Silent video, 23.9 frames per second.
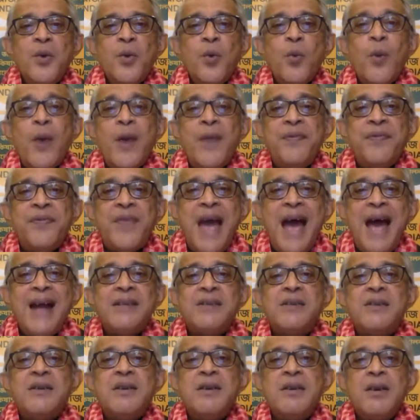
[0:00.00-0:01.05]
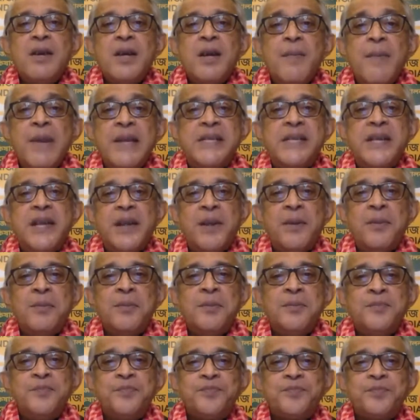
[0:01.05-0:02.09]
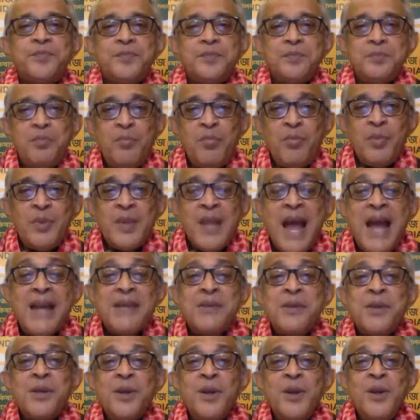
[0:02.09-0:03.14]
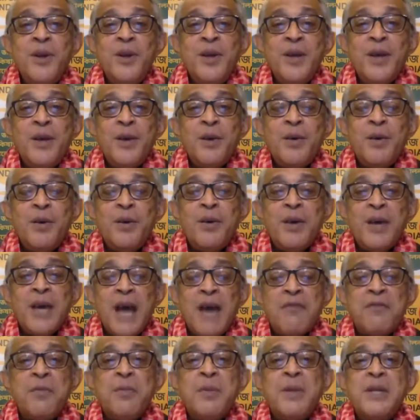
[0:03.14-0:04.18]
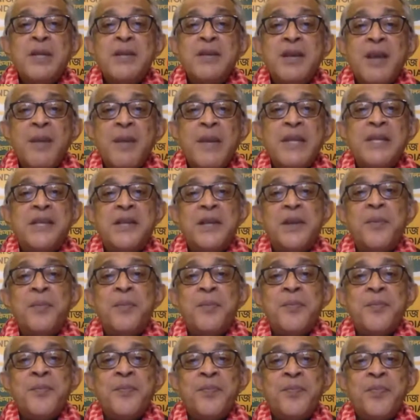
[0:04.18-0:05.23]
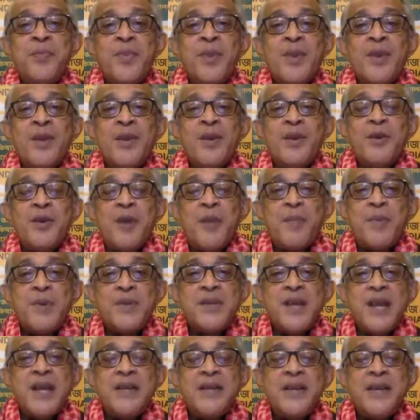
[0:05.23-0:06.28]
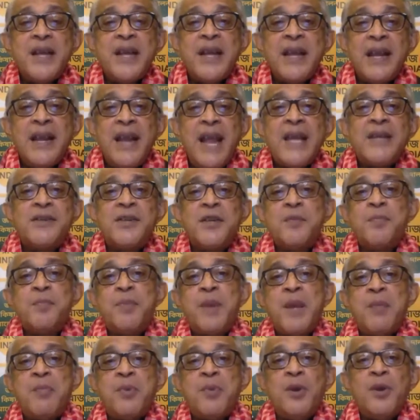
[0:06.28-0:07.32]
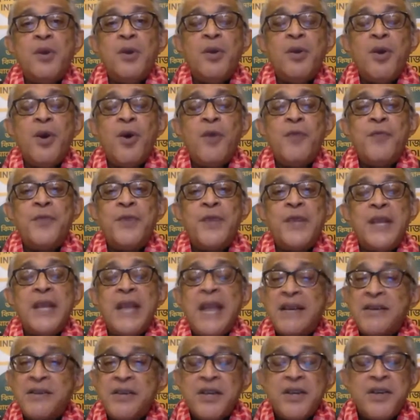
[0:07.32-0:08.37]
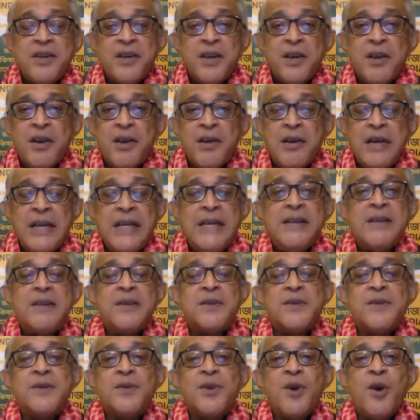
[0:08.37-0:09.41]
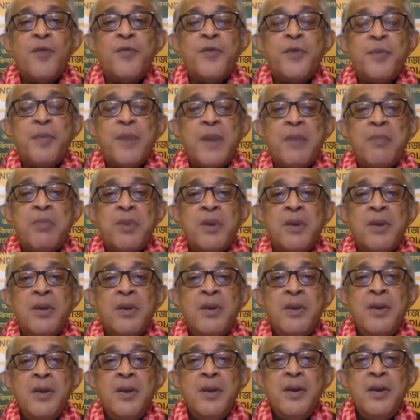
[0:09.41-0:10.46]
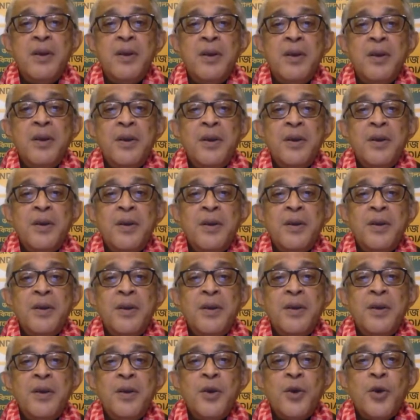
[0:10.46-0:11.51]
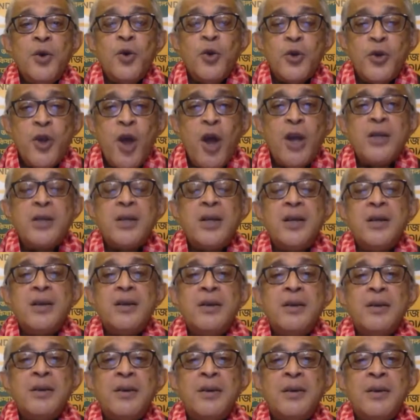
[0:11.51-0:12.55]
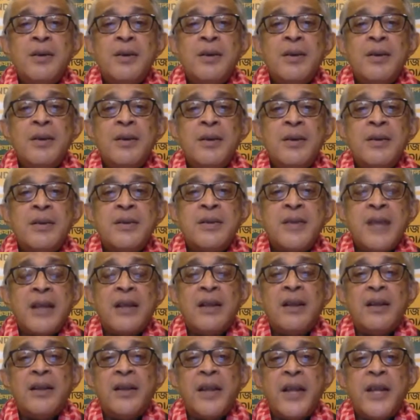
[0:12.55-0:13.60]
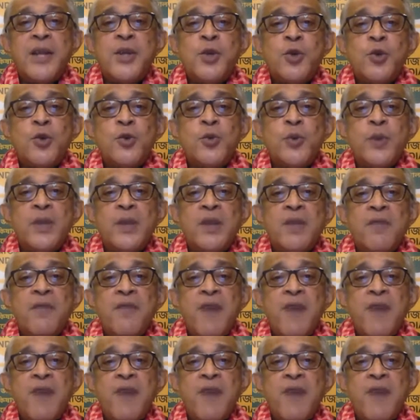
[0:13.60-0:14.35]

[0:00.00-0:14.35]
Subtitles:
When that committee, that government committee, representing elected people, elected leaders of the people, could not settle the issues with the